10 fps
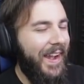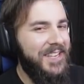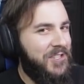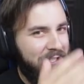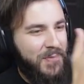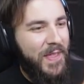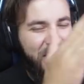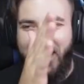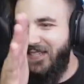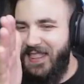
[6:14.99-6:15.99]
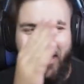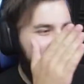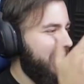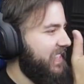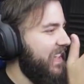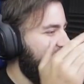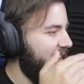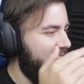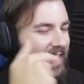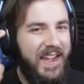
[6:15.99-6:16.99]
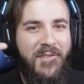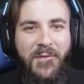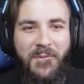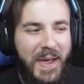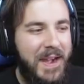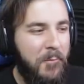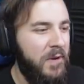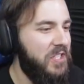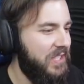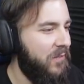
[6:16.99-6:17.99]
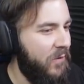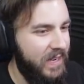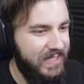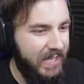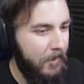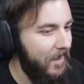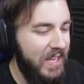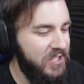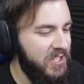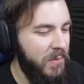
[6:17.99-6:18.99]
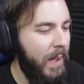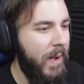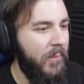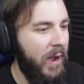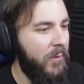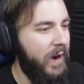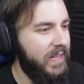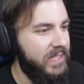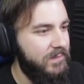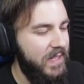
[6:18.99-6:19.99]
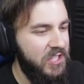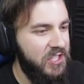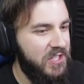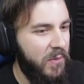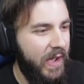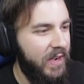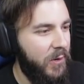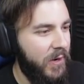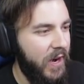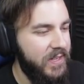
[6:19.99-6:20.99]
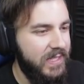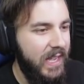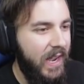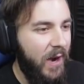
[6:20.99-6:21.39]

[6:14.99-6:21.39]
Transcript: It's just one thing to that thing to that thing, and then I never end up finishing the first thing. It's just the way my mind works. It's just the way it all goes.